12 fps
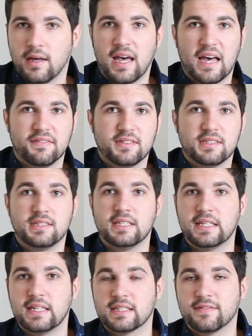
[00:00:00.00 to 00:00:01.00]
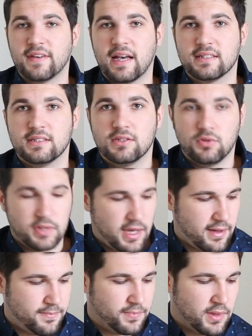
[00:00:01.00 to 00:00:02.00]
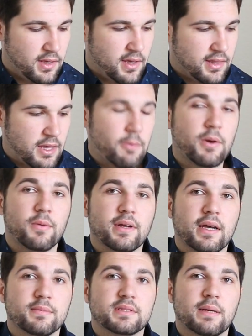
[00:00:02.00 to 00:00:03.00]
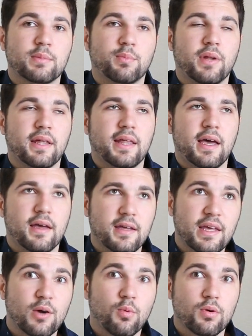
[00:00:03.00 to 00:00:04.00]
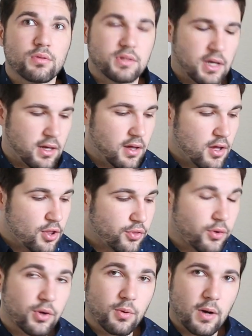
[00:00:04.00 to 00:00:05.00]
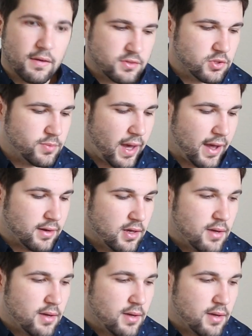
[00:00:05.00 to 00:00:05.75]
F to C as fast as you can. That way when it comes time to play that, it won't throw you off too bad.